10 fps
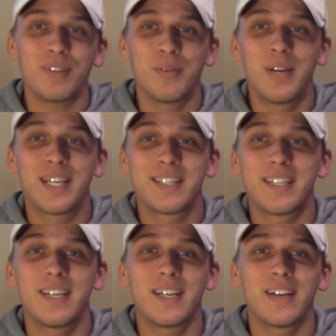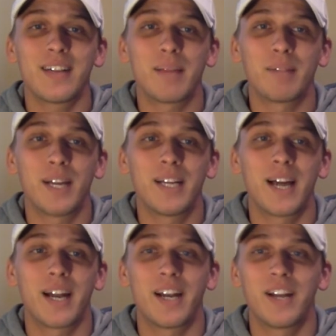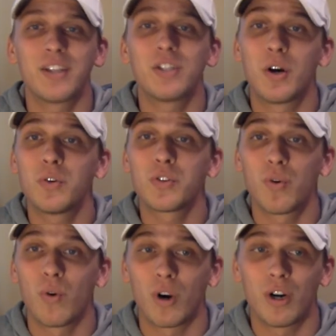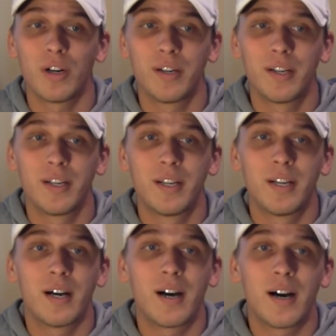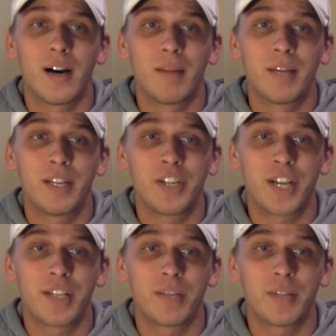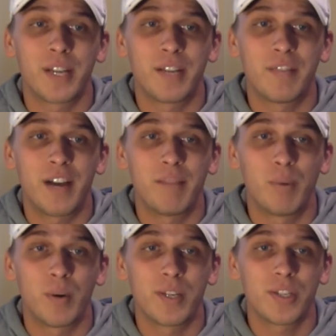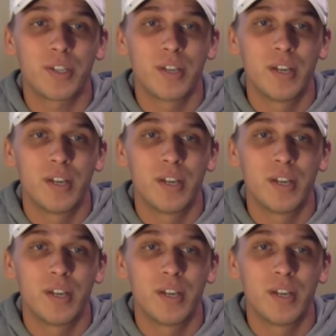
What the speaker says: We can see here that Blaine got another low scorer in Jason with 85 points.